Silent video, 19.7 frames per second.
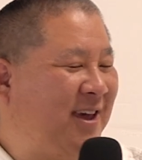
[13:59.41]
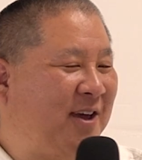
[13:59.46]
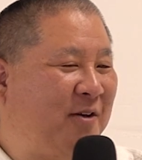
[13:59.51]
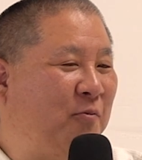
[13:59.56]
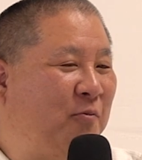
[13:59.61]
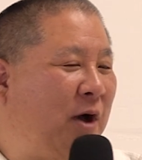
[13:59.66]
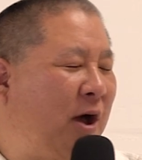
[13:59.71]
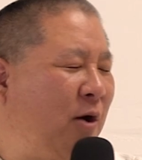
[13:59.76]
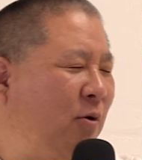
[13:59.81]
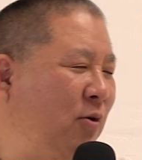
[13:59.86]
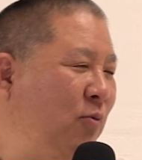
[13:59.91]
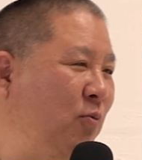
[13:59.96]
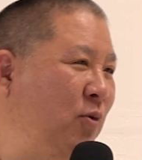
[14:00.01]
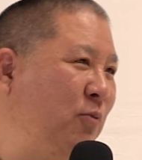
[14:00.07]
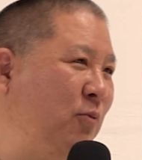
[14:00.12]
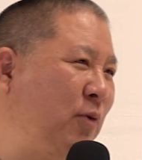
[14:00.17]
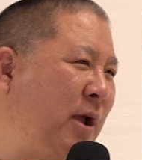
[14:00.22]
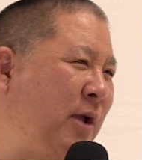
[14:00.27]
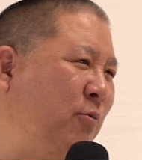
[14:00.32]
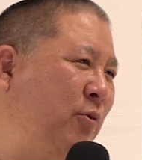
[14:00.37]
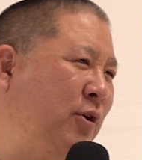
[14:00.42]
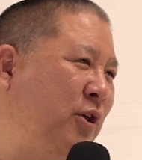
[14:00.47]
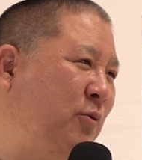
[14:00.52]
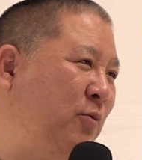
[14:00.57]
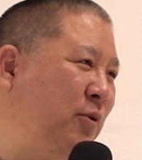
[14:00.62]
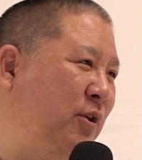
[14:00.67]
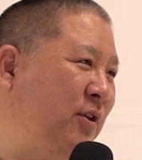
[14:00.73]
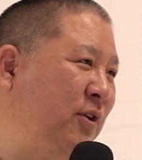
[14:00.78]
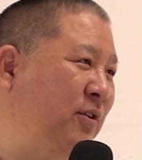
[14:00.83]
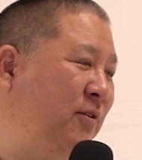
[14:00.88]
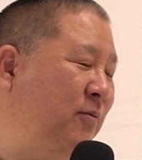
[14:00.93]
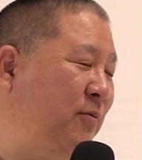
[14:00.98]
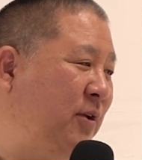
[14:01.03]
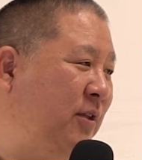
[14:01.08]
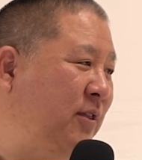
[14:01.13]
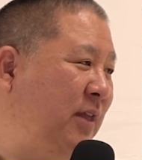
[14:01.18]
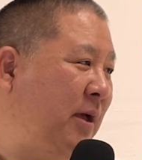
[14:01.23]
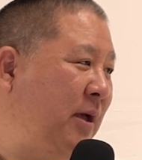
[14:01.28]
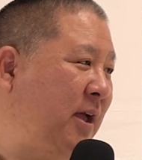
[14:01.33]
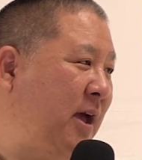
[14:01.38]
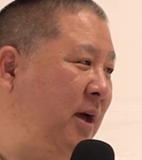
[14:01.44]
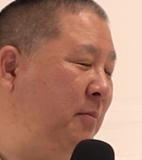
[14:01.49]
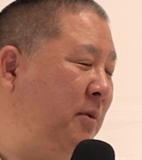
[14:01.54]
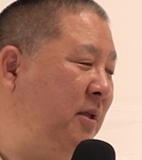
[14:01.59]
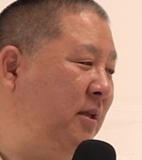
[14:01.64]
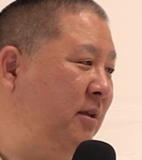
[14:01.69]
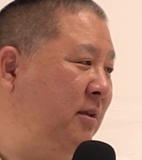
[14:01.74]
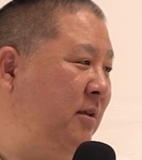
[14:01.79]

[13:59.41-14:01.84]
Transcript: What rank were you when that happened?